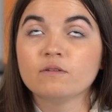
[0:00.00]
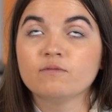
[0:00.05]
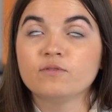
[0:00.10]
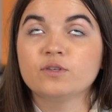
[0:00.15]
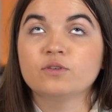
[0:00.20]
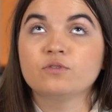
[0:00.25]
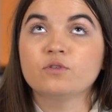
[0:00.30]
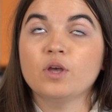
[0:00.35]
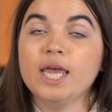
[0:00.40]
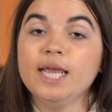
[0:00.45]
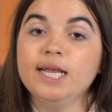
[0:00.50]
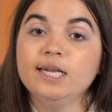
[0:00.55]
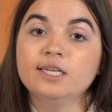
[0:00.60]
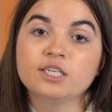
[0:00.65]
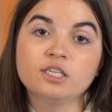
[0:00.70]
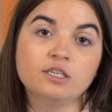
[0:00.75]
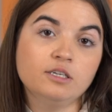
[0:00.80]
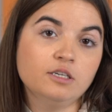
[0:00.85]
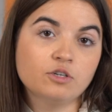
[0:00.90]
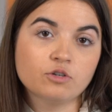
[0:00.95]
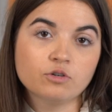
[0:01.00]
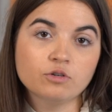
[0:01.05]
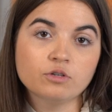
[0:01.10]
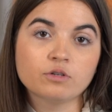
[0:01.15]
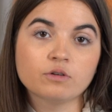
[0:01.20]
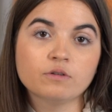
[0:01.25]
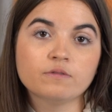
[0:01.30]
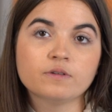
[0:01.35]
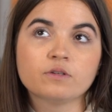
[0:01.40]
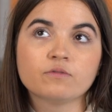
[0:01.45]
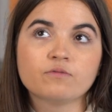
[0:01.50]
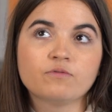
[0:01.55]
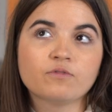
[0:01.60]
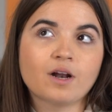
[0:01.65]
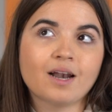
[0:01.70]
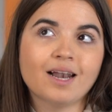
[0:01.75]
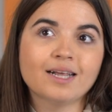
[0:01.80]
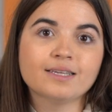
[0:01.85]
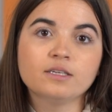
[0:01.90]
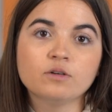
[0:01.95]
This is an H t-shirt, so it's a
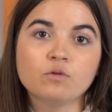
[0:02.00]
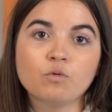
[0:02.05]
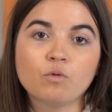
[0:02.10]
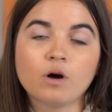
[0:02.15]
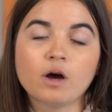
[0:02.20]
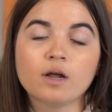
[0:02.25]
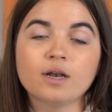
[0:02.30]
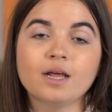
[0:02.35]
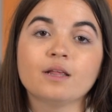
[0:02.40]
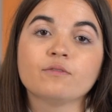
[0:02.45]
classic one.